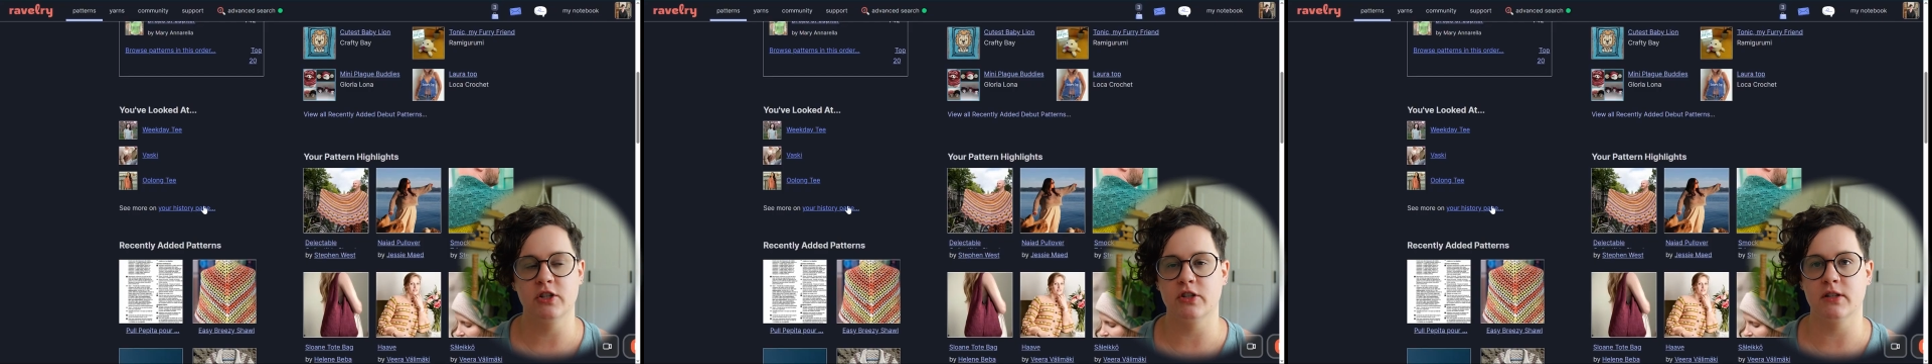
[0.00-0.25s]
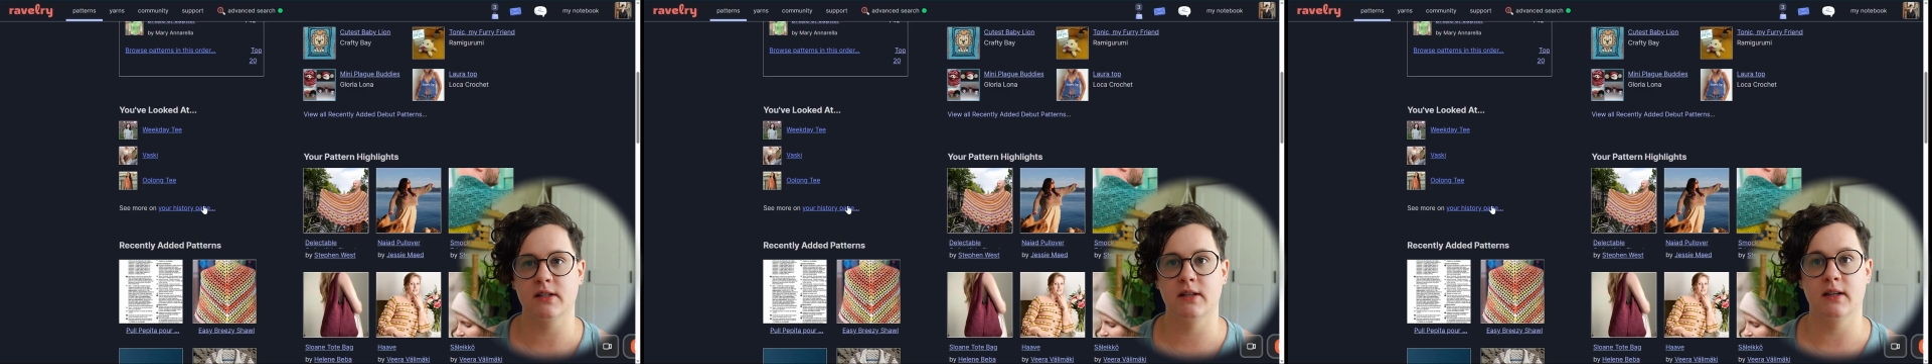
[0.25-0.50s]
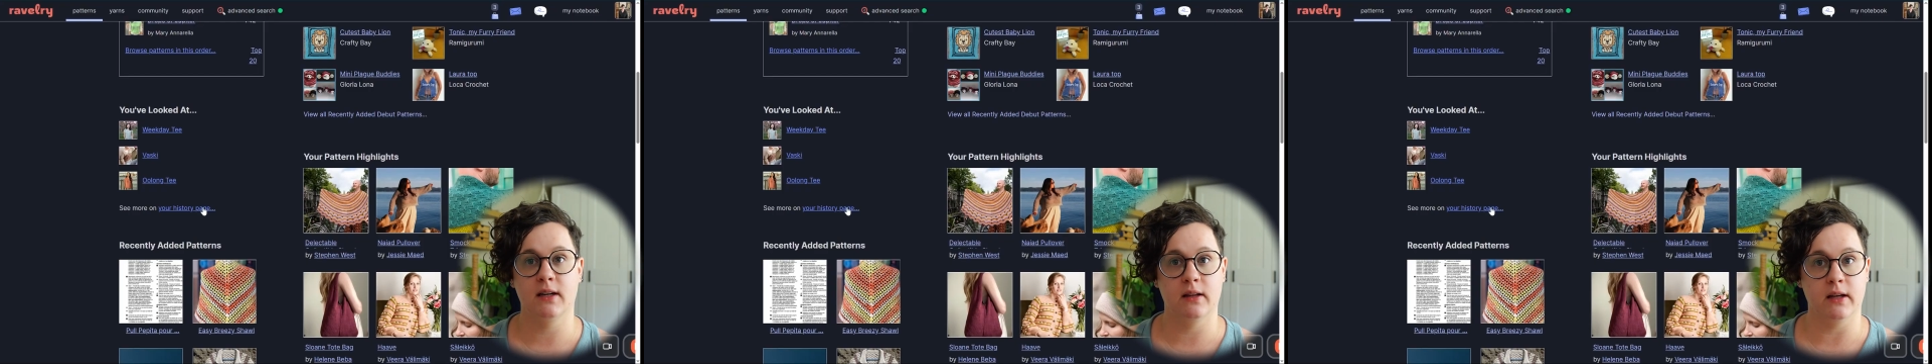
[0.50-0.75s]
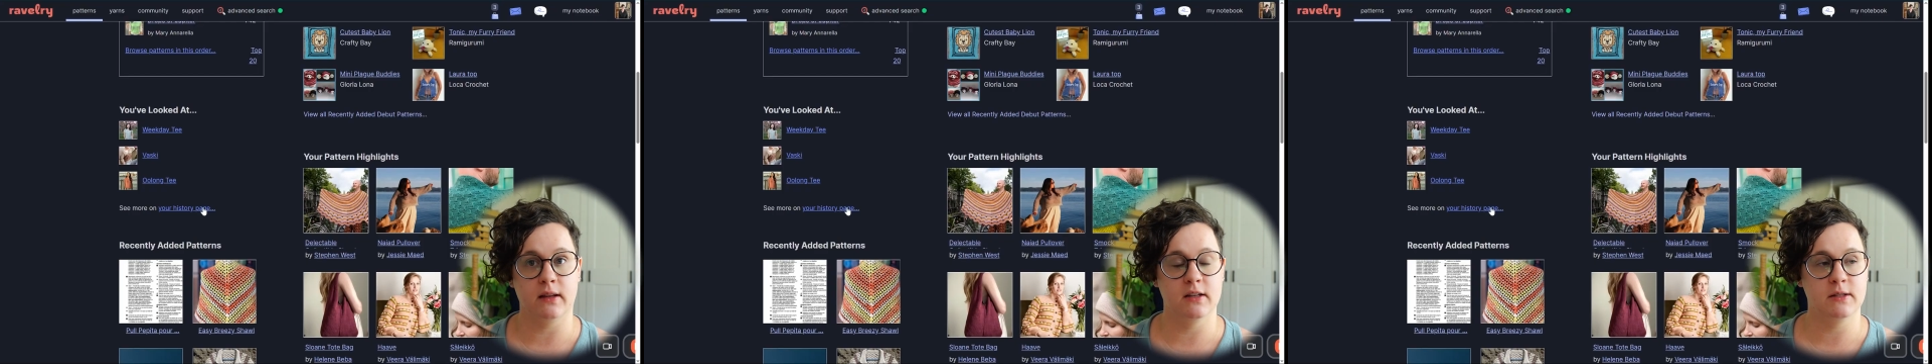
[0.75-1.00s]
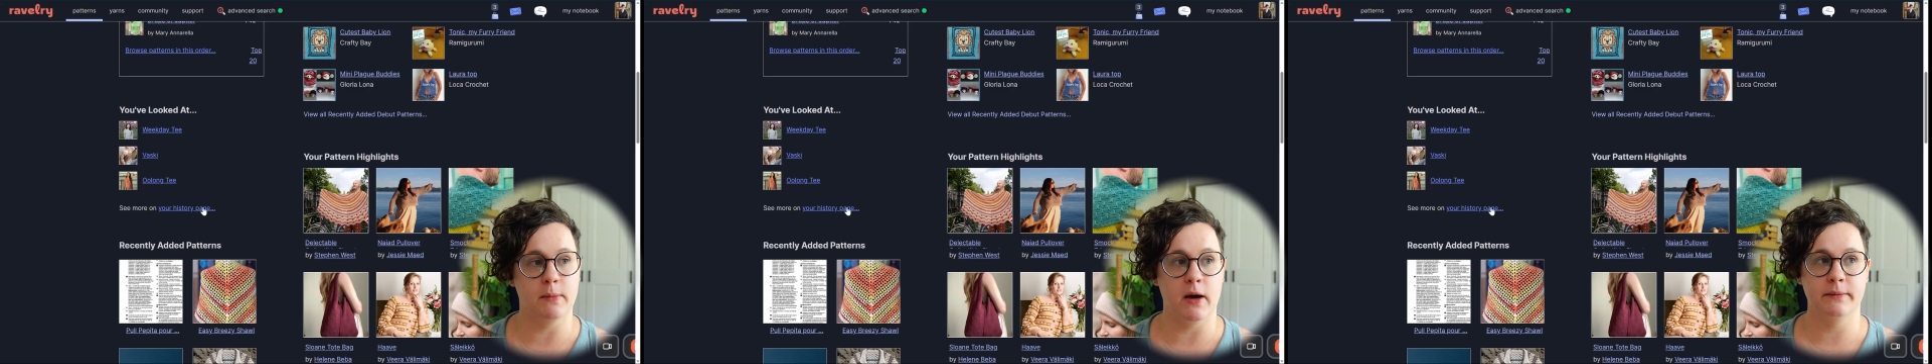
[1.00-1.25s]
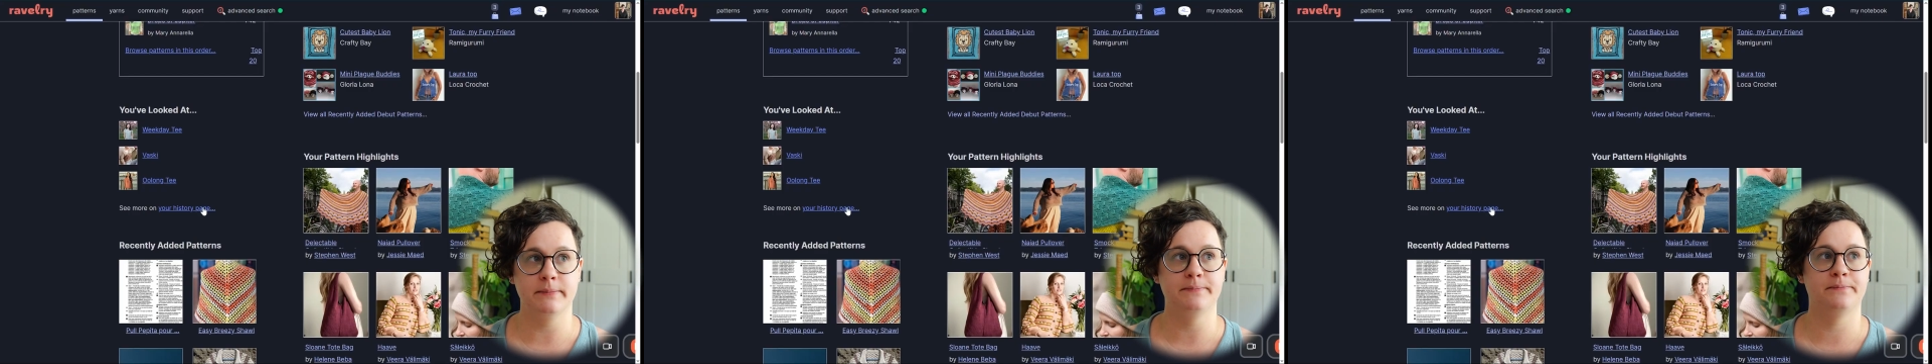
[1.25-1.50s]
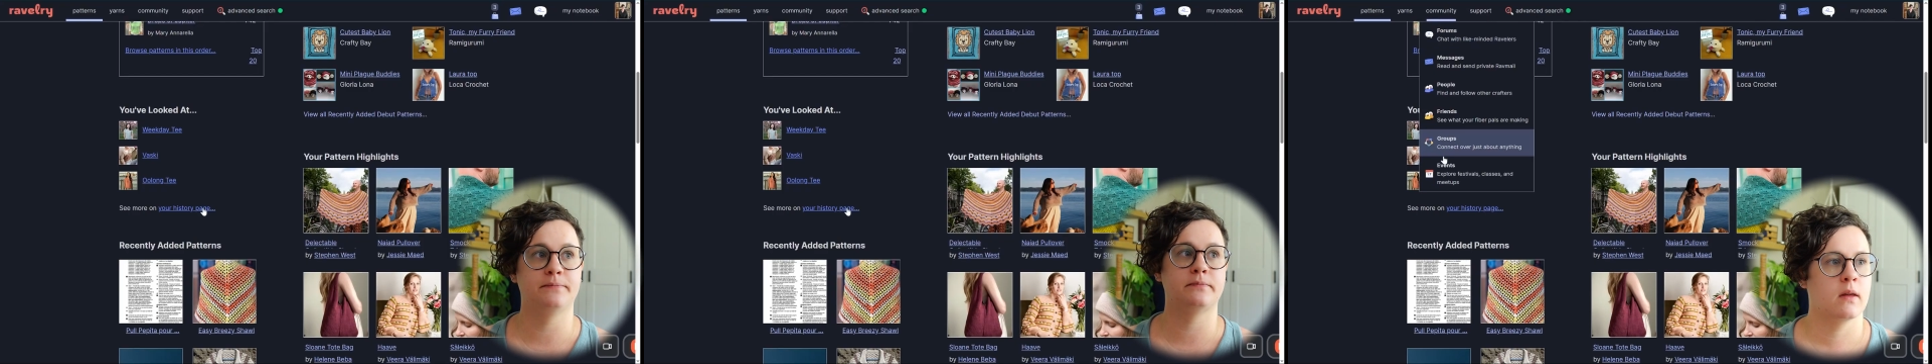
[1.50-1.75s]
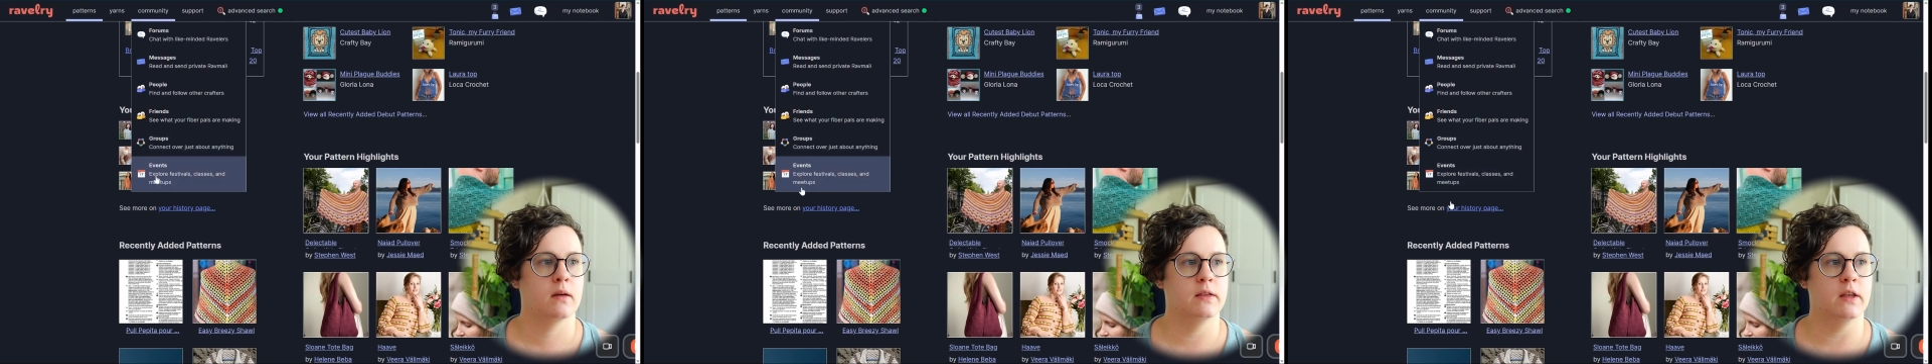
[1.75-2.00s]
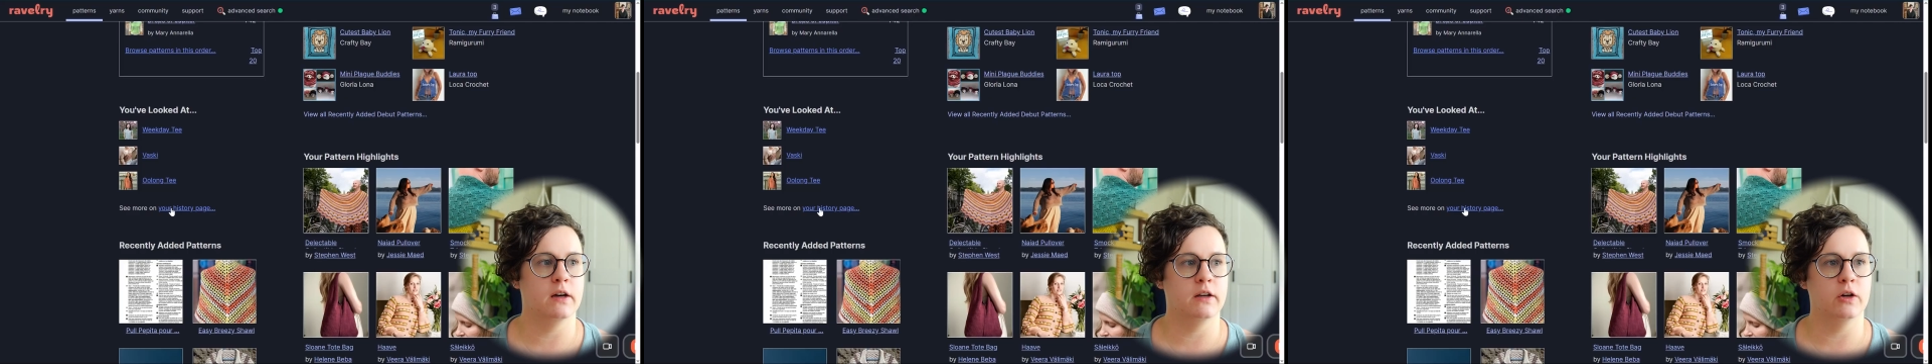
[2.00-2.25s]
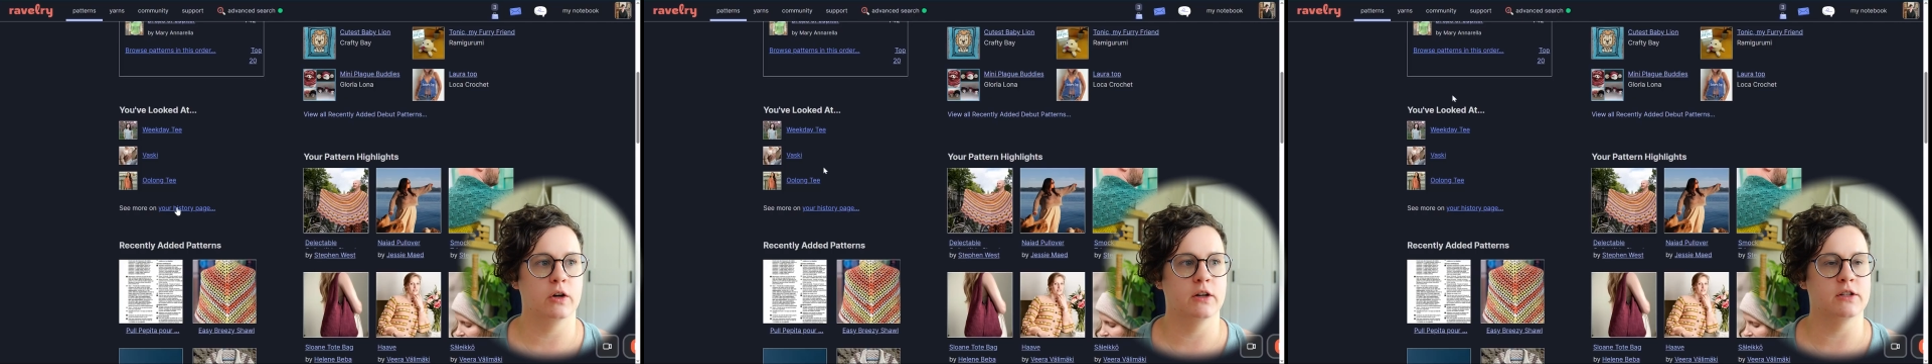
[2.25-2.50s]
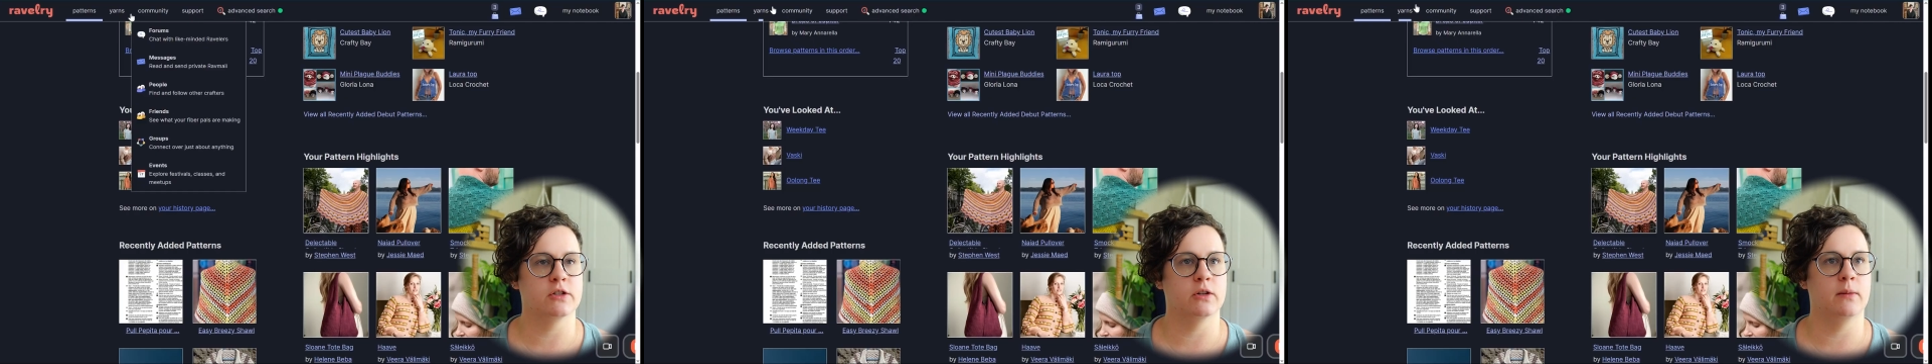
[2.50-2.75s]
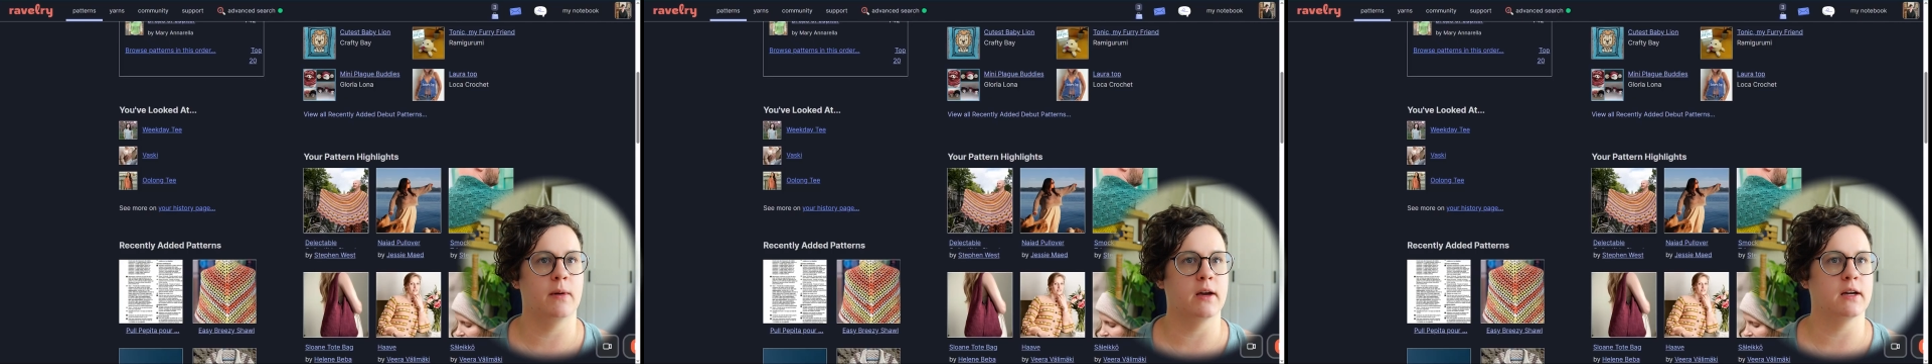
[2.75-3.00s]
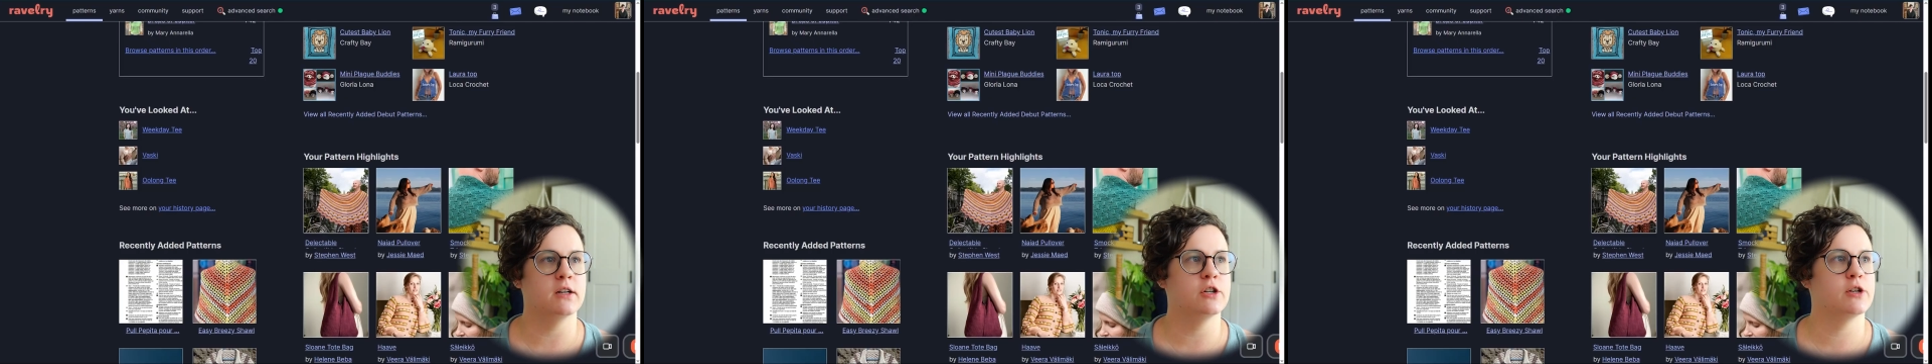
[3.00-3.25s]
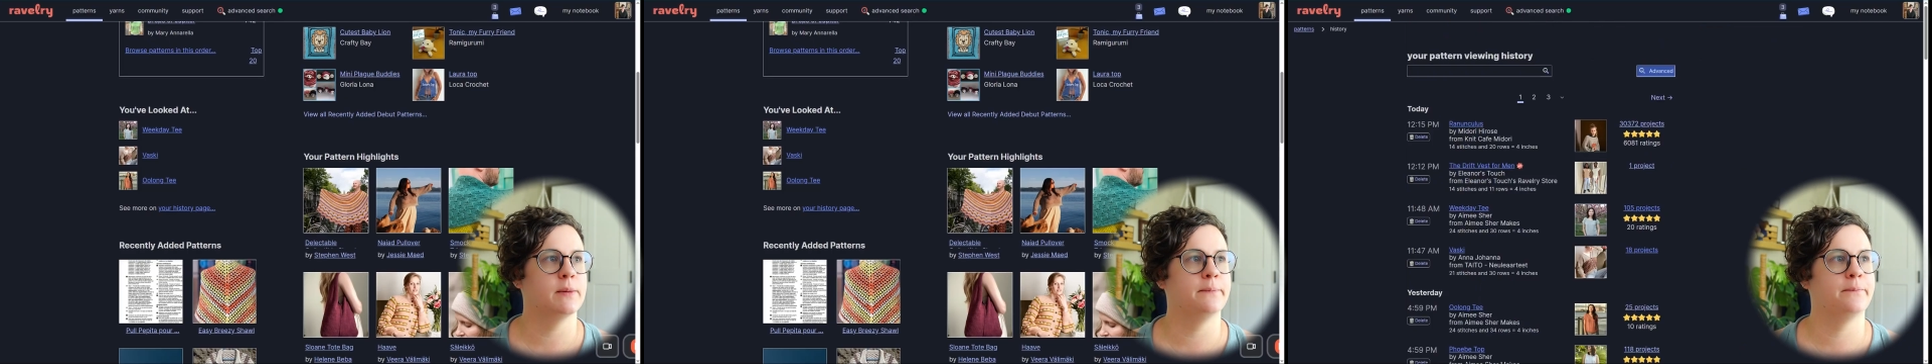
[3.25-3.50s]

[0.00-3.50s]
you're just going to click this button, the Your History page.